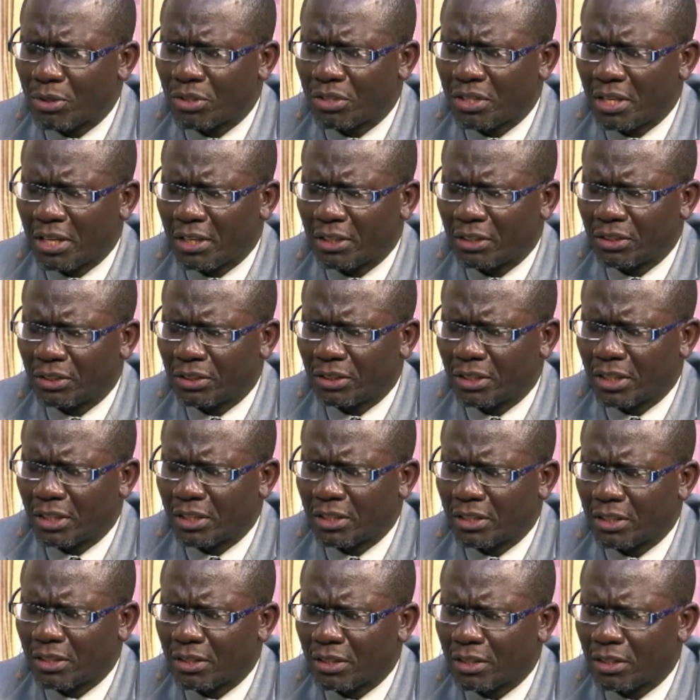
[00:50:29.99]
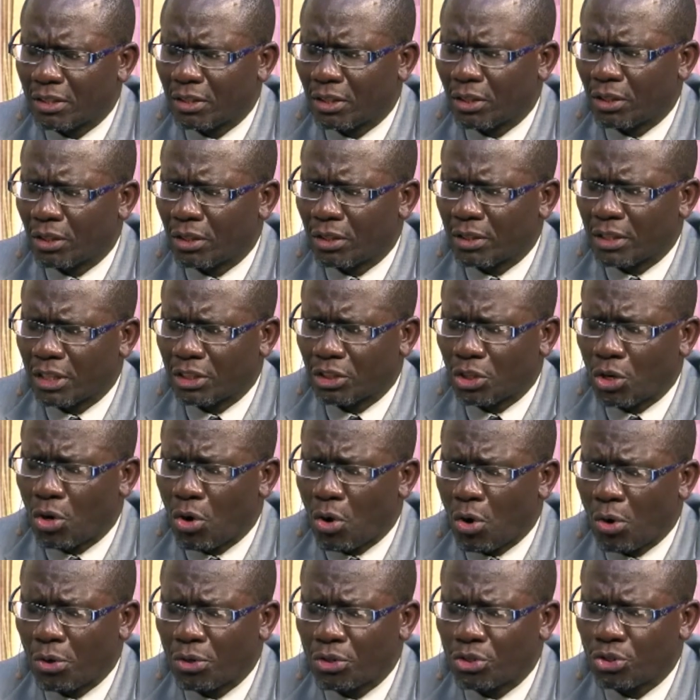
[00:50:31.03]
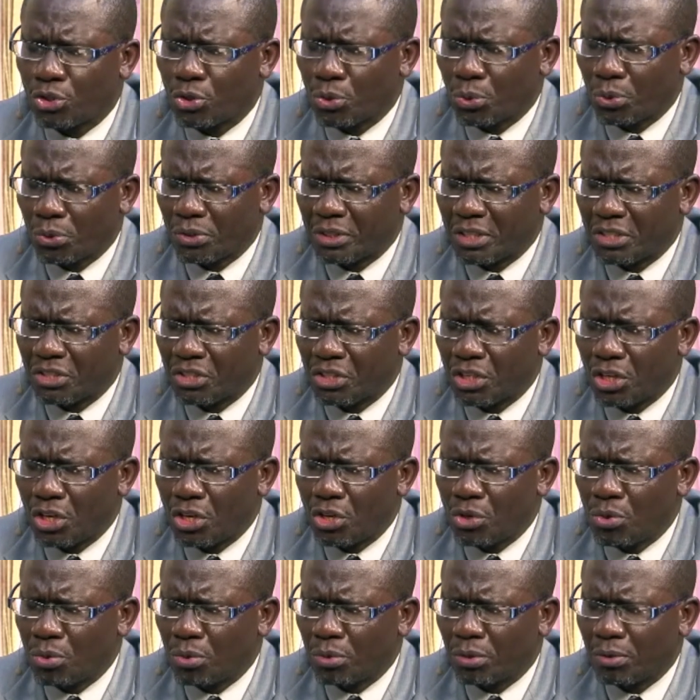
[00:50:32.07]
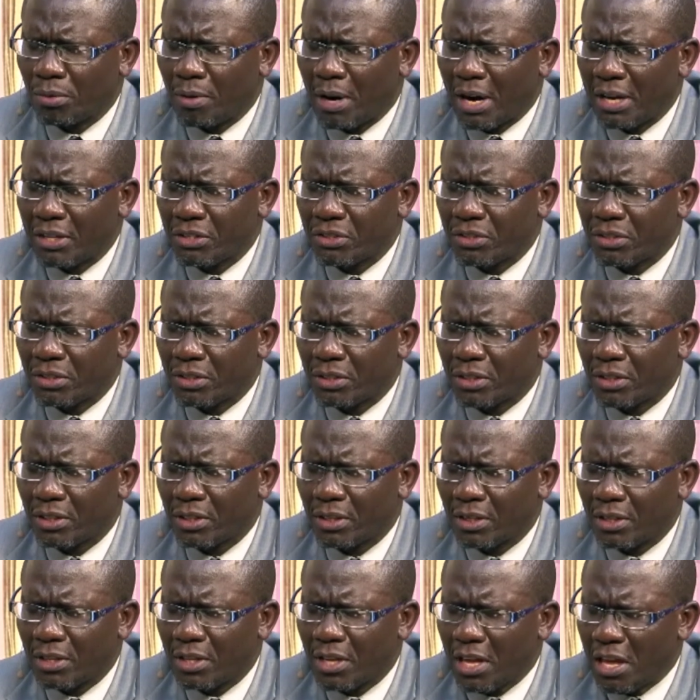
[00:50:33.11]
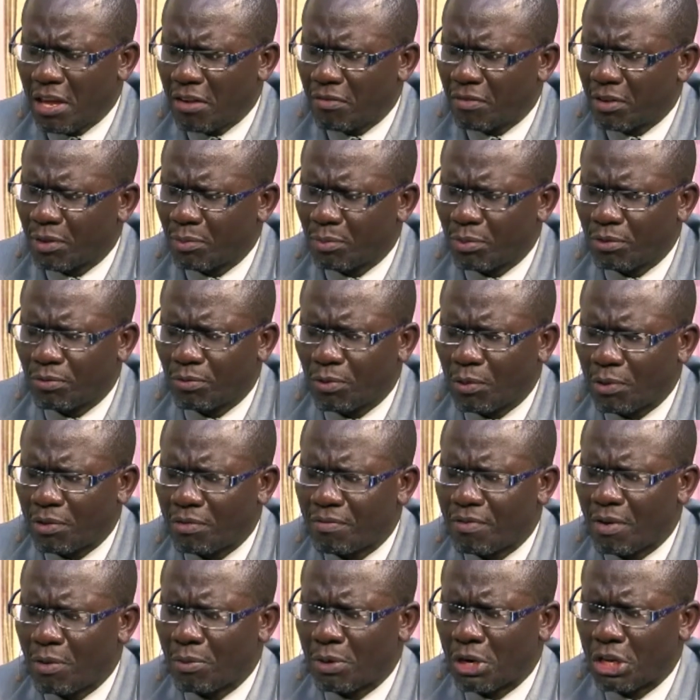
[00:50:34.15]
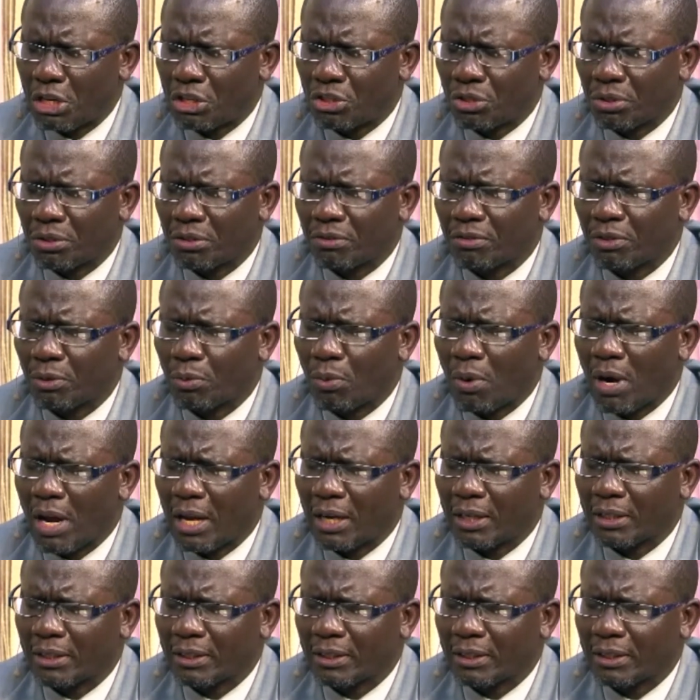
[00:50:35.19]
says that that God chose us in you, Christ, even before the foundation of the world.